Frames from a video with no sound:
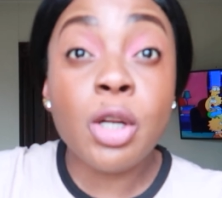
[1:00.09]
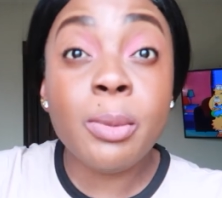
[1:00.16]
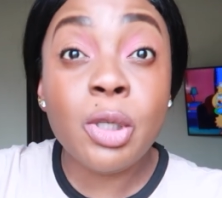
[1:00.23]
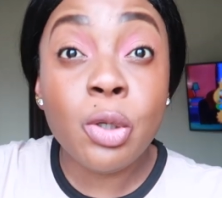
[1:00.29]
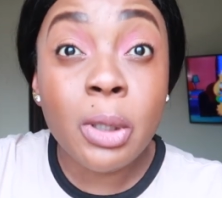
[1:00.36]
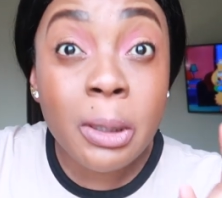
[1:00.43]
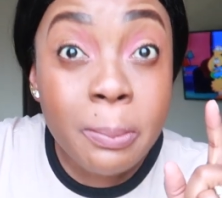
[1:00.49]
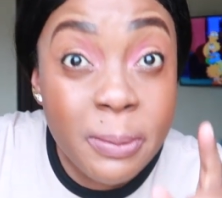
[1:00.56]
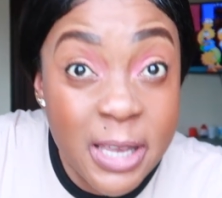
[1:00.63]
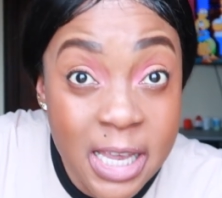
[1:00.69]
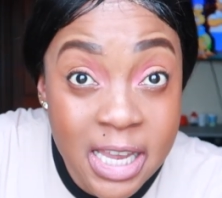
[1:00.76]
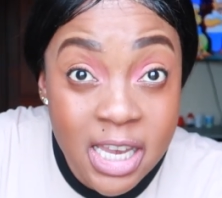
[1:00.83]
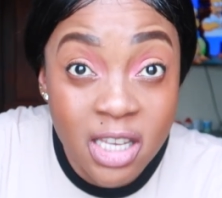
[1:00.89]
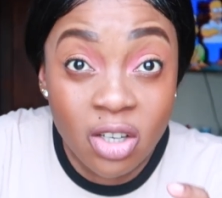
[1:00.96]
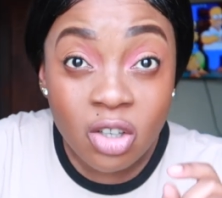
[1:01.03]
gonna be doing
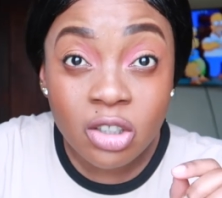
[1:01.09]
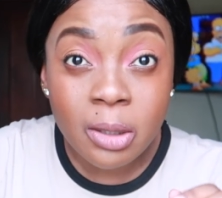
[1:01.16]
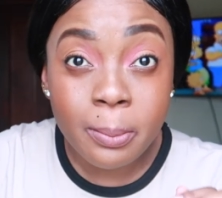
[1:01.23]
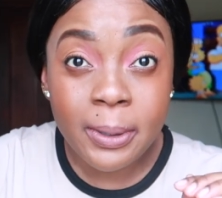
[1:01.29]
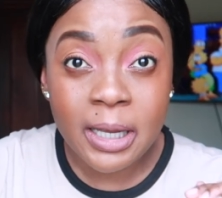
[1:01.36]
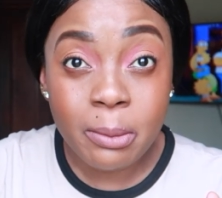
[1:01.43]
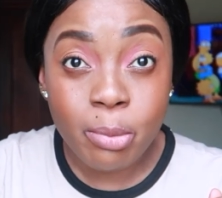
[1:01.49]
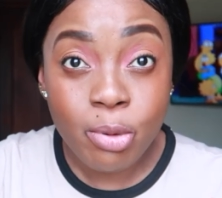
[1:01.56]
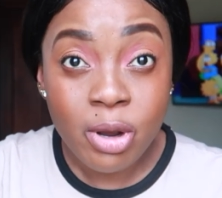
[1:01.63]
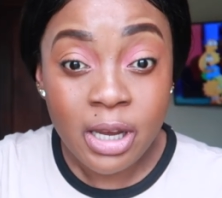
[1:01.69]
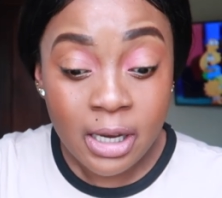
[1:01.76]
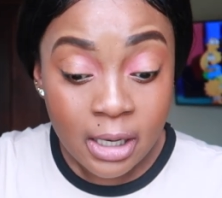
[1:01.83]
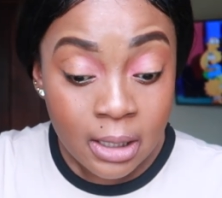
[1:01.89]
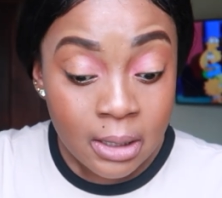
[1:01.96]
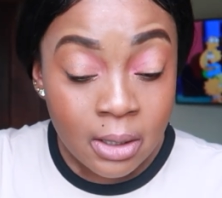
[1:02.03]
peed on the bed prank